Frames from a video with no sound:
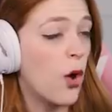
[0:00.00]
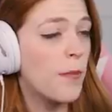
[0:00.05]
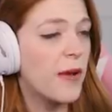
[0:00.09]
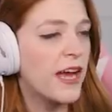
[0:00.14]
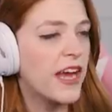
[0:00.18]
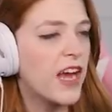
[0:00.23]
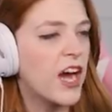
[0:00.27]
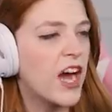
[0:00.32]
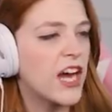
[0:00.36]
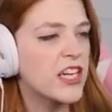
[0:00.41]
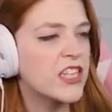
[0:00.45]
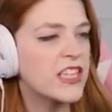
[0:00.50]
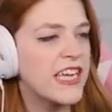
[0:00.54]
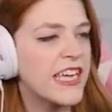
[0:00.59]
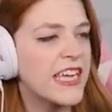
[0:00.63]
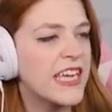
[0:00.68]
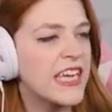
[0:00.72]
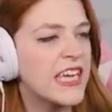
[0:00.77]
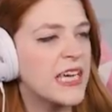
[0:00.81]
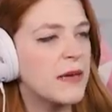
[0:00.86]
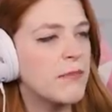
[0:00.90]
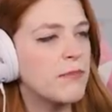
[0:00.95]
Oh my gosh, they
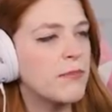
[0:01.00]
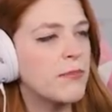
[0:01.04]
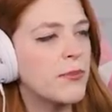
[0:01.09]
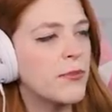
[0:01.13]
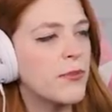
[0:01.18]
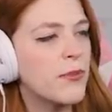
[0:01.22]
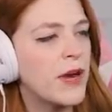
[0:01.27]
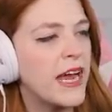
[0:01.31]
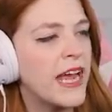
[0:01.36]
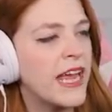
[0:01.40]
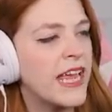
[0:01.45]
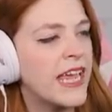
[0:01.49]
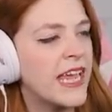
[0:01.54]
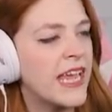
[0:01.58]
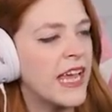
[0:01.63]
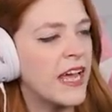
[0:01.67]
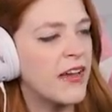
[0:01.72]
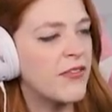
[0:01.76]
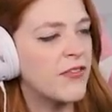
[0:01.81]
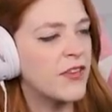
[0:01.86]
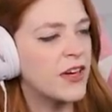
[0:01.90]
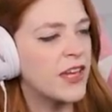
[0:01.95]
keep breaking
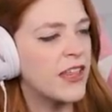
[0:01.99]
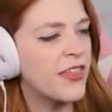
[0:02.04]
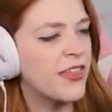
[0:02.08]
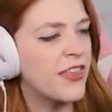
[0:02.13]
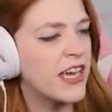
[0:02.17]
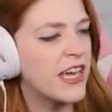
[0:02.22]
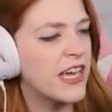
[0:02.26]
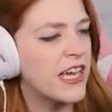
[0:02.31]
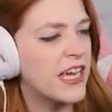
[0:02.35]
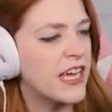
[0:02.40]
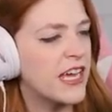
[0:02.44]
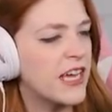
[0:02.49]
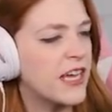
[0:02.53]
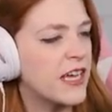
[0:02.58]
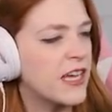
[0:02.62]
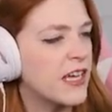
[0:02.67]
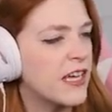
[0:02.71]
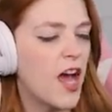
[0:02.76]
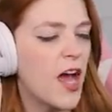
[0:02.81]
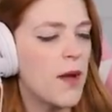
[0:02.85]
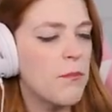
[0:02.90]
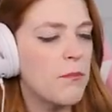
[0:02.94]
breaking everything.
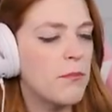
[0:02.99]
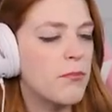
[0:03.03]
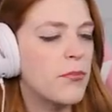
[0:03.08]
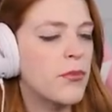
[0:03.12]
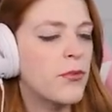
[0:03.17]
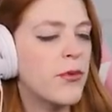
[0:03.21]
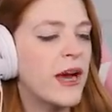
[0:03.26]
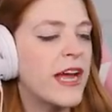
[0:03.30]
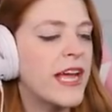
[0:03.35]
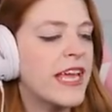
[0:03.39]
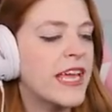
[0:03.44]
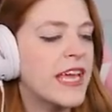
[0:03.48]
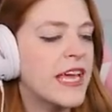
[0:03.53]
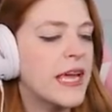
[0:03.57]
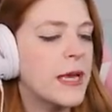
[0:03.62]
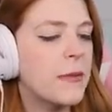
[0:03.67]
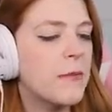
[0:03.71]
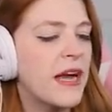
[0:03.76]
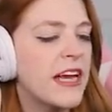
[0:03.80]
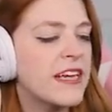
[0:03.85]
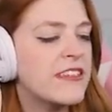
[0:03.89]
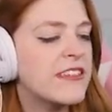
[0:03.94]
Stop
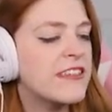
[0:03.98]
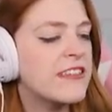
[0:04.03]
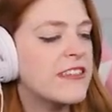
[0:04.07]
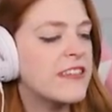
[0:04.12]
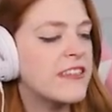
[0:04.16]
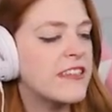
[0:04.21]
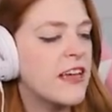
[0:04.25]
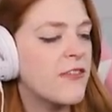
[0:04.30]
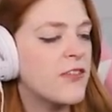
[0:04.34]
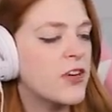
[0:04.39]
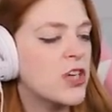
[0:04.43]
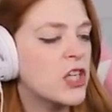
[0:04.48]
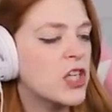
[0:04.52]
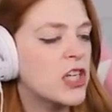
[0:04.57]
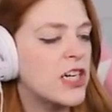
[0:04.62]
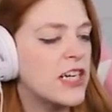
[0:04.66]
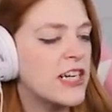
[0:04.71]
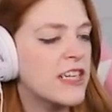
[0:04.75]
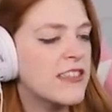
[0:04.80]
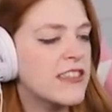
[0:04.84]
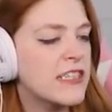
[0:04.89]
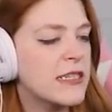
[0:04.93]
breaking my stuff. You're
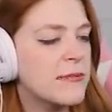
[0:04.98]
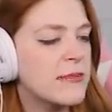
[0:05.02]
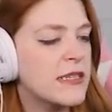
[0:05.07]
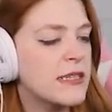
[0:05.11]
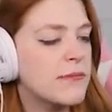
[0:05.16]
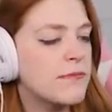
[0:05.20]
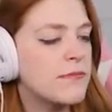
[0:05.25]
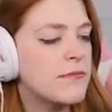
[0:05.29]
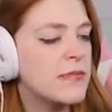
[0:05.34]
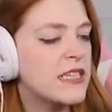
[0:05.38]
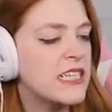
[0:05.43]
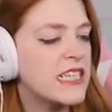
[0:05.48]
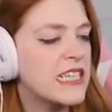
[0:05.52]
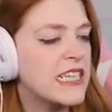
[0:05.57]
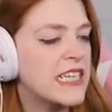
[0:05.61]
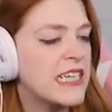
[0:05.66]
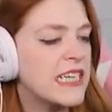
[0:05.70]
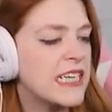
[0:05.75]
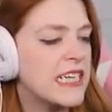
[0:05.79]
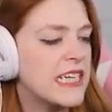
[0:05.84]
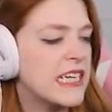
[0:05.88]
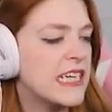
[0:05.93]
costing me
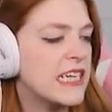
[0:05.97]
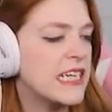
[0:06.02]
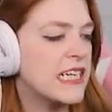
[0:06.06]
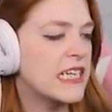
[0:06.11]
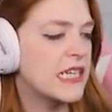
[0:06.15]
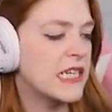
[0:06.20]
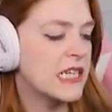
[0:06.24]
money.